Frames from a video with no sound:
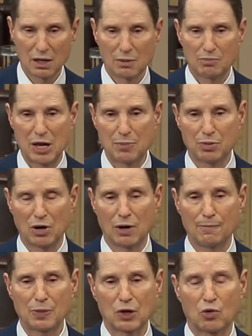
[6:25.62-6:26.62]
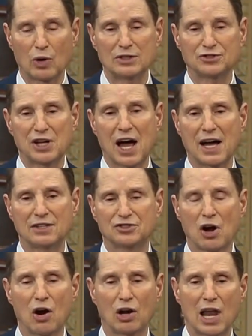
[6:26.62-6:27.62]
people criticized
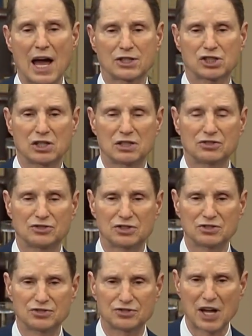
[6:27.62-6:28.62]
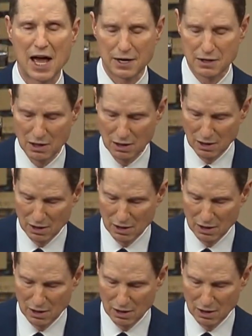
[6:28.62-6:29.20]
our elections and said,